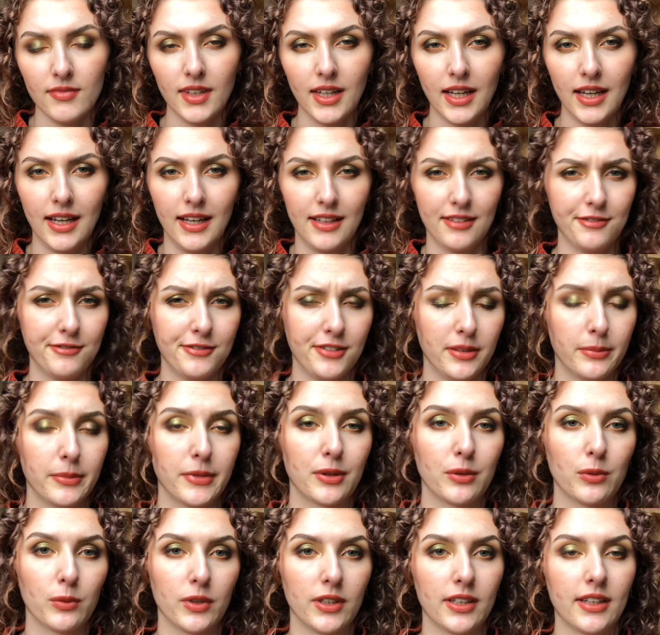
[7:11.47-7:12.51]
and
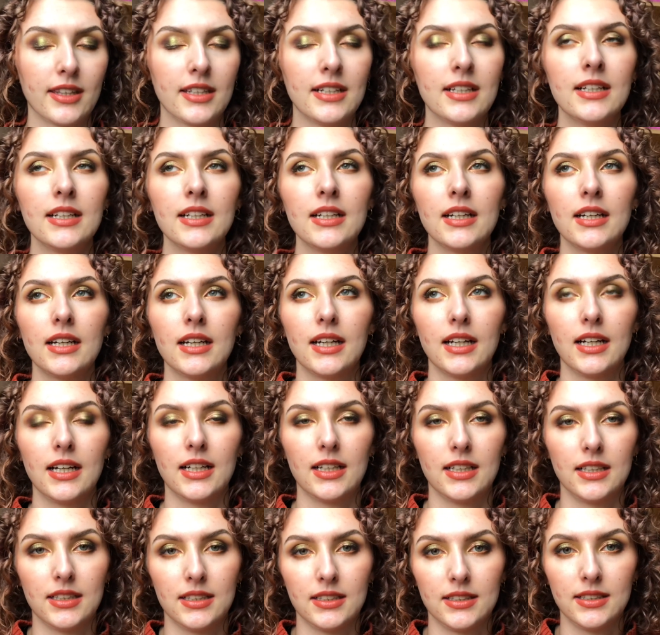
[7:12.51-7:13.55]
filming with
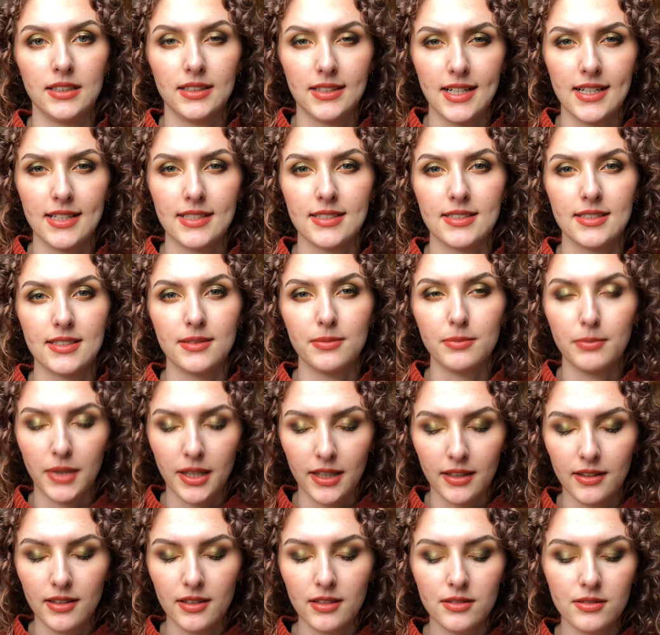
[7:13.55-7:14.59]
the last
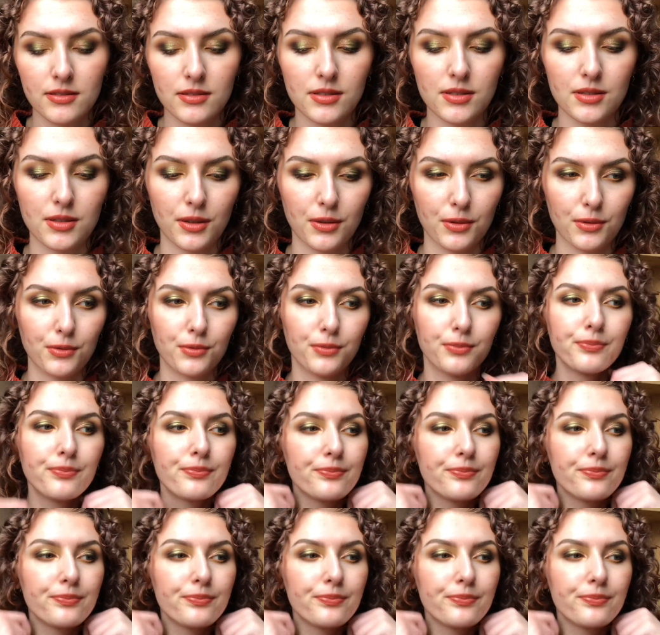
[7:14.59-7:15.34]
month. So